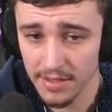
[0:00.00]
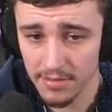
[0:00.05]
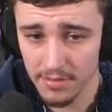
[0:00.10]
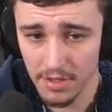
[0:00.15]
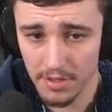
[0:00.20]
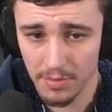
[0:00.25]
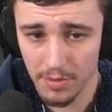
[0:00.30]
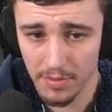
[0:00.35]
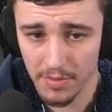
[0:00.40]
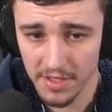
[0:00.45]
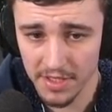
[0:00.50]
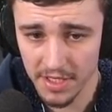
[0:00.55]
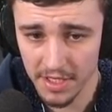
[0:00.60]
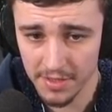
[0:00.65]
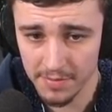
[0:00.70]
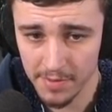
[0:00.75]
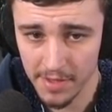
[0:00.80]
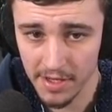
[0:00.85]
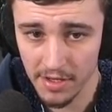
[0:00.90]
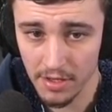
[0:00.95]
I'm going to put my
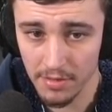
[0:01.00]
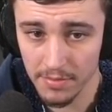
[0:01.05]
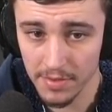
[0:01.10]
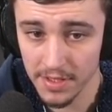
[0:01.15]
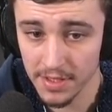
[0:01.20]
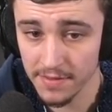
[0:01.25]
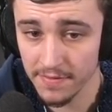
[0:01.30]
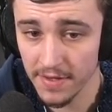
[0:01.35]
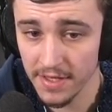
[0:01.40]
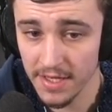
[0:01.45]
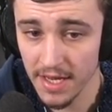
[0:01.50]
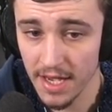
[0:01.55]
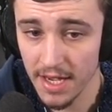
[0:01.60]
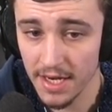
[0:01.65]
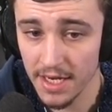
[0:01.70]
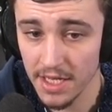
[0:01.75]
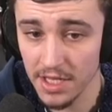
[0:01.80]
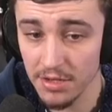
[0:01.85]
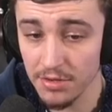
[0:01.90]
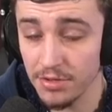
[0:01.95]
chest plate on, because if I die
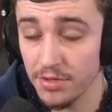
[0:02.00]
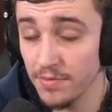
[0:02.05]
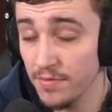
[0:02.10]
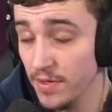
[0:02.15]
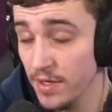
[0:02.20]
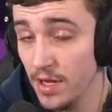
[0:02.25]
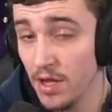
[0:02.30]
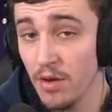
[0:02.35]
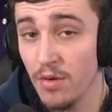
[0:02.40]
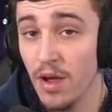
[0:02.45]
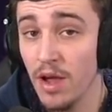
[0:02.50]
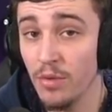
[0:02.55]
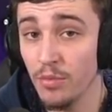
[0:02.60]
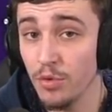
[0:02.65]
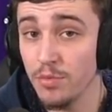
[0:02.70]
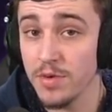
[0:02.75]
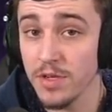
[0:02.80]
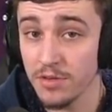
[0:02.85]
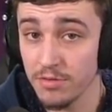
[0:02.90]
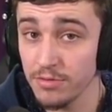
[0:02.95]
in a YouTube video, I
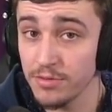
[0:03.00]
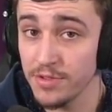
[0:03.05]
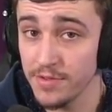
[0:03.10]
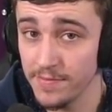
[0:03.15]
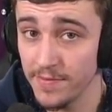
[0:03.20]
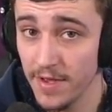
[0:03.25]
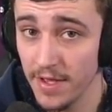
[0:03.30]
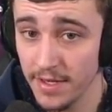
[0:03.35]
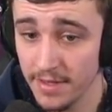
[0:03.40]
will be crucified.